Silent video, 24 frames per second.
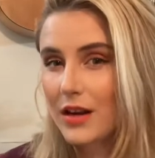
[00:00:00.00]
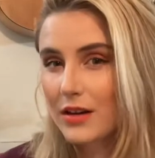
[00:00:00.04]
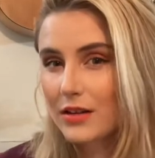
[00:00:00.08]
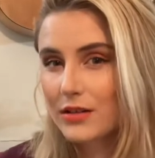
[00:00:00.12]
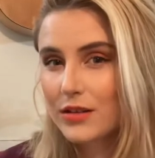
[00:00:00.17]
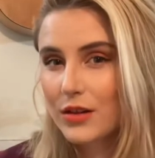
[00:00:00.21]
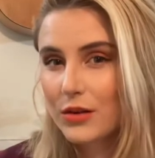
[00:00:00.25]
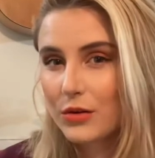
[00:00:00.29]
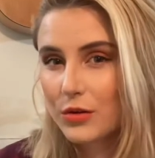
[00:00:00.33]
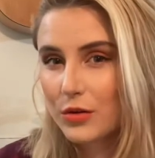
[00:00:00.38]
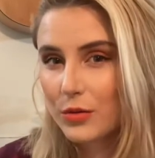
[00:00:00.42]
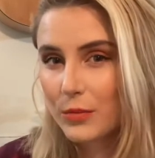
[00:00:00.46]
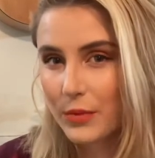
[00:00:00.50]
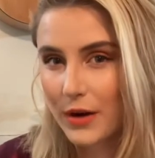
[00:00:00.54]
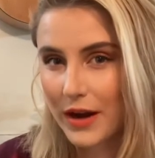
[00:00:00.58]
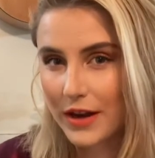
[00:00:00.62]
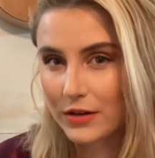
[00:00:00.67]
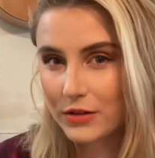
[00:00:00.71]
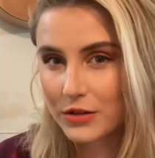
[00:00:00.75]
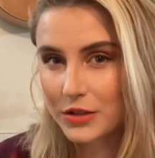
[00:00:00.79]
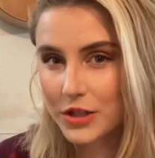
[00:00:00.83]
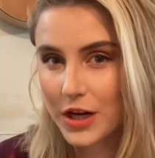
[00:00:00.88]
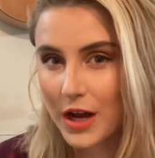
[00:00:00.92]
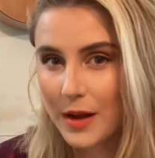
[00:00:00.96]
of local
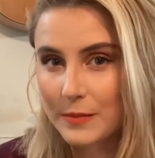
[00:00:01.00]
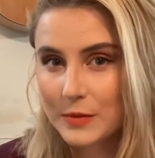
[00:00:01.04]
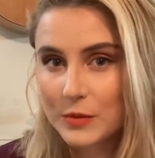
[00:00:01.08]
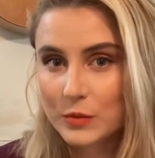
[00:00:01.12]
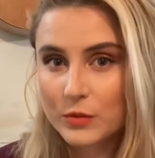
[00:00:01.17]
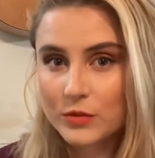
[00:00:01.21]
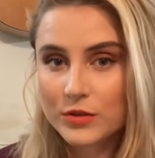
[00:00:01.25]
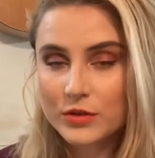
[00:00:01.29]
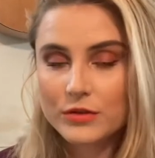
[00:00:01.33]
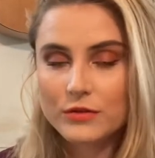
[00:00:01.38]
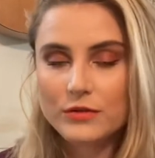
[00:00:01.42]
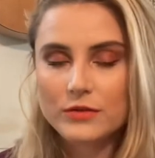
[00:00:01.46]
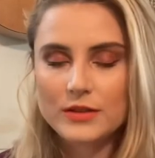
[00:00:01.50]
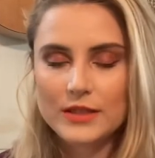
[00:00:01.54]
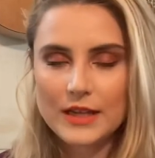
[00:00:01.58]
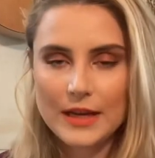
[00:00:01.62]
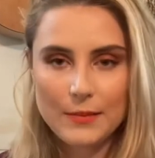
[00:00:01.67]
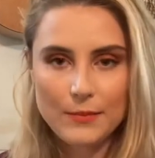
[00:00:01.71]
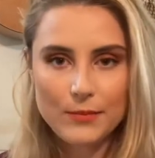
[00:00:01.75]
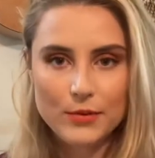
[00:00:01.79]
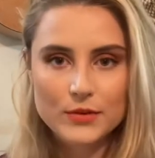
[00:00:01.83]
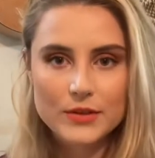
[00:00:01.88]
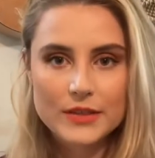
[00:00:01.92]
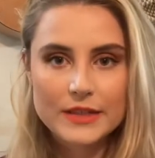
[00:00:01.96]
bridal shops will do
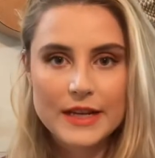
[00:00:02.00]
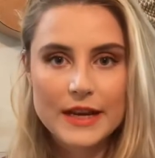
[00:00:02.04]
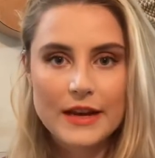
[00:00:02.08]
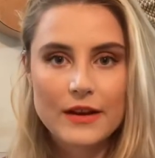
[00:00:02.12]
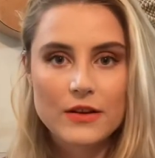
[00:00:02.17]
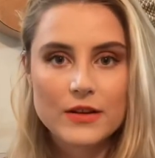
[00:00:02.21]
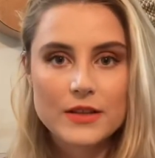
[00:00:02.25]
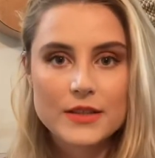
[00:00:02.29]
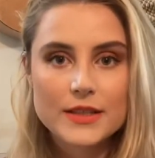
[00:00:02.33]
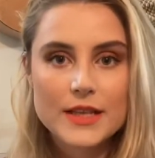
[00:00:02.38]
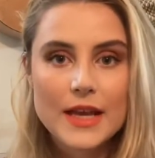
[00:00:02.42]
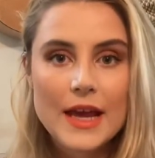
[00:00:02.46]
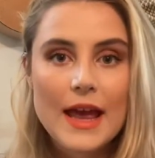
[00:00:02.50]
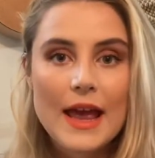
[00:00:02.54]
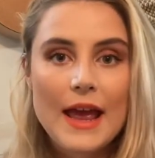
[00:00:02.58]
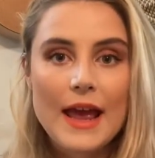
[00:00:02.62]
sample sales,